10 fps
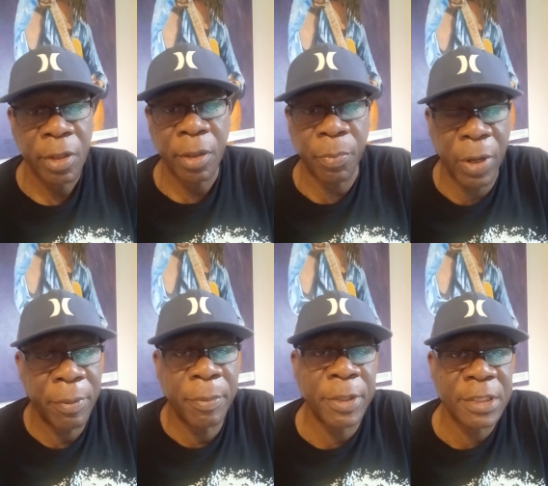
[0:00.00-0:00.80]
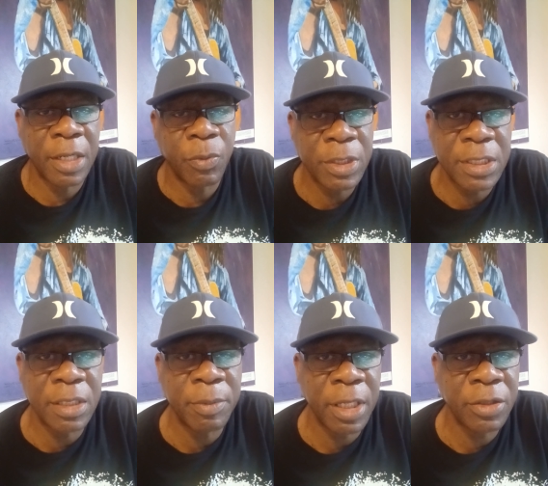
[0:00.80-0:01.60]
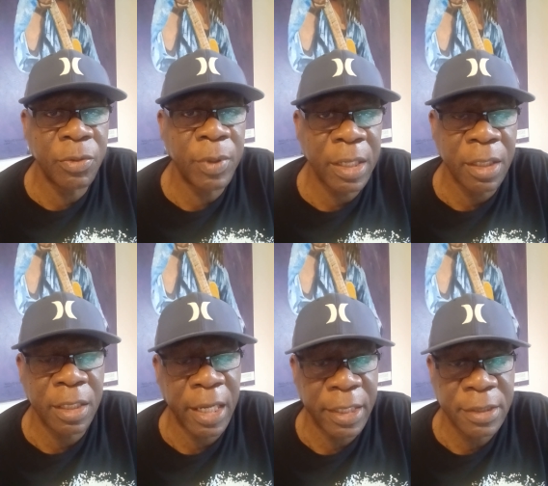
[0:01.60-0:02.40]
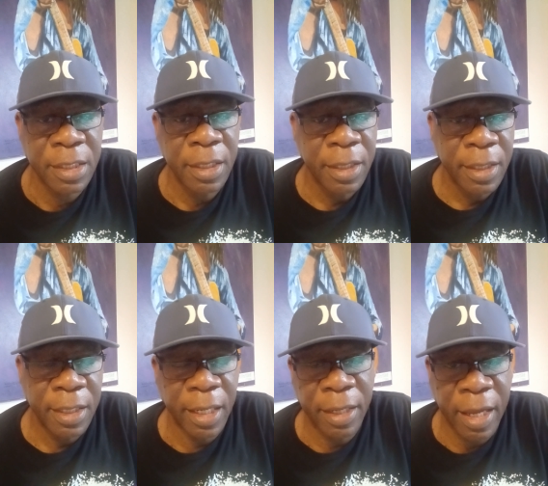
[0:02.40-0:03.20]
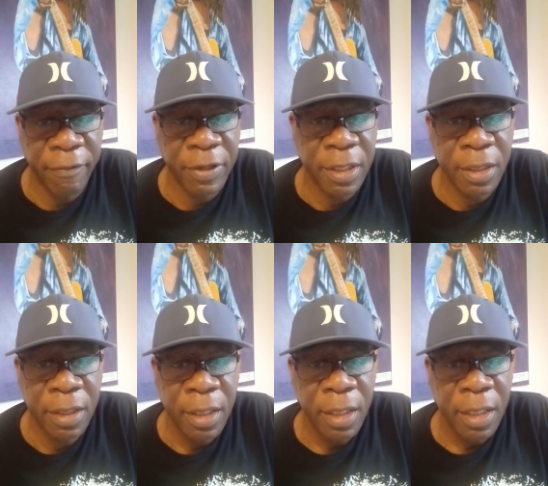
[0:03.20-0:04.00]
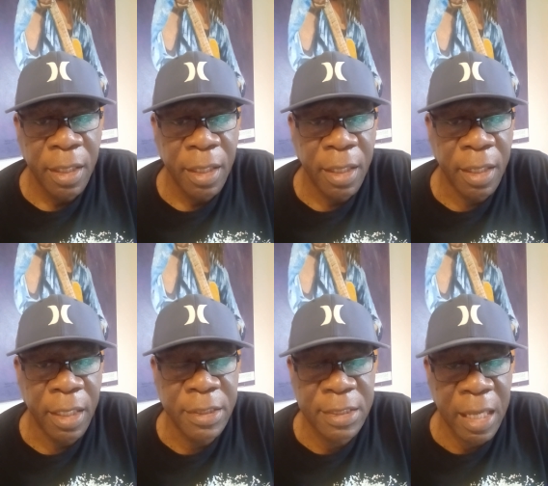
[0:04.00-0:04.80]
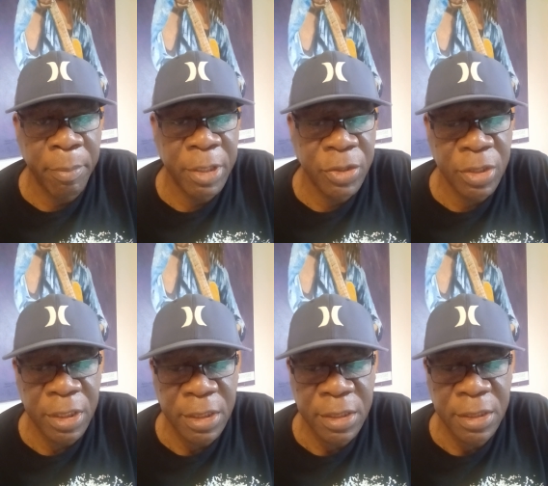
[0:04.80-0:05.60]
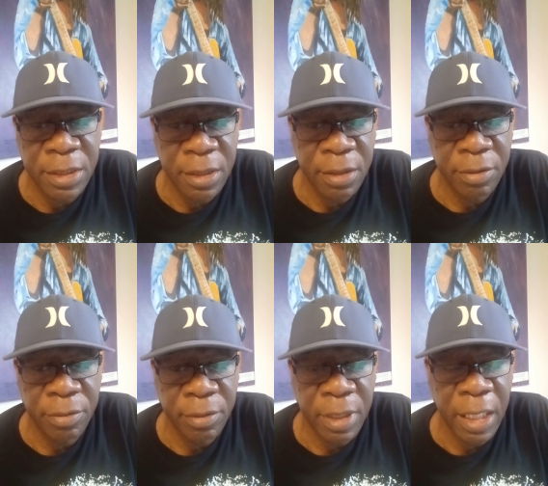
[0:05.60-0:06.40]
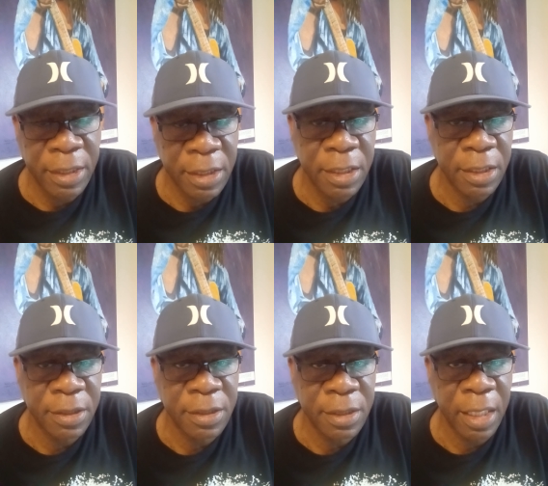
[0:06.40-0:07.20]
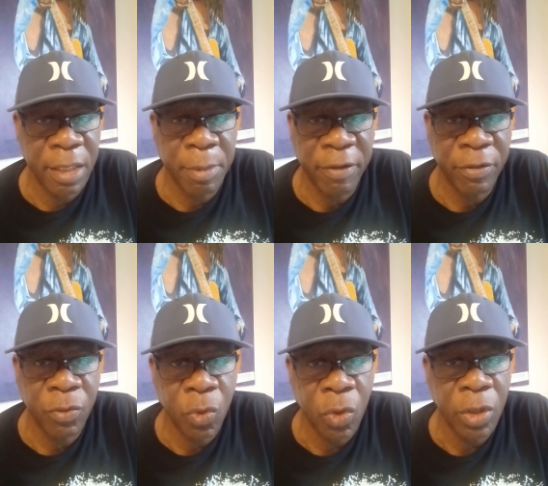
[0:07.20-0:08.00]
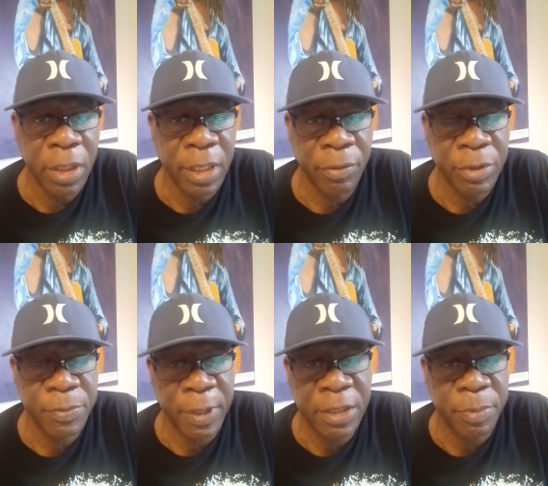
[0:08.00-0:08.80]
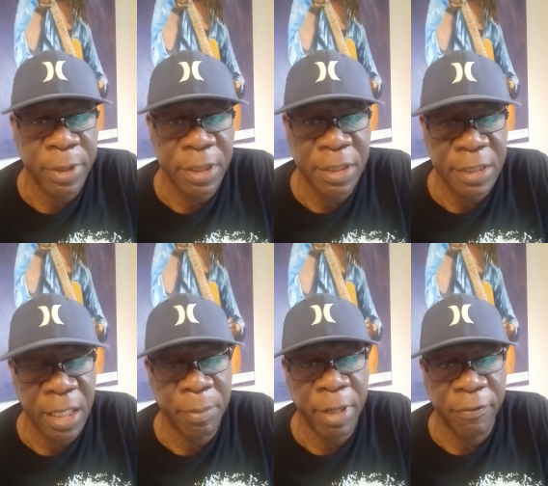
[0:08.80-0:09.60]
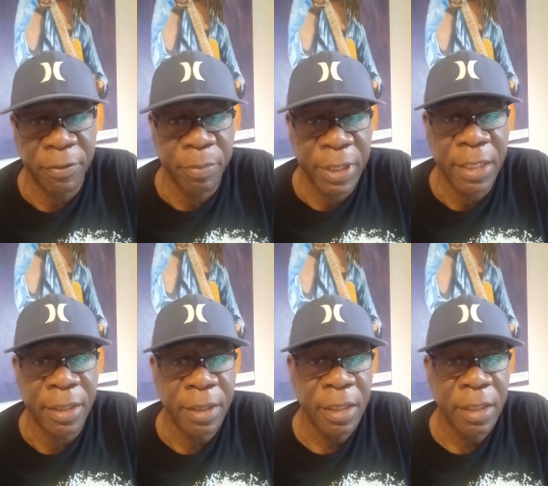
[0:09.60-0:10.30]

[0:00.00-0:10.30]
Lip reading: The problem is that we seem not to recognize that having established these entities, that them have a role and responsibilities that them have to play.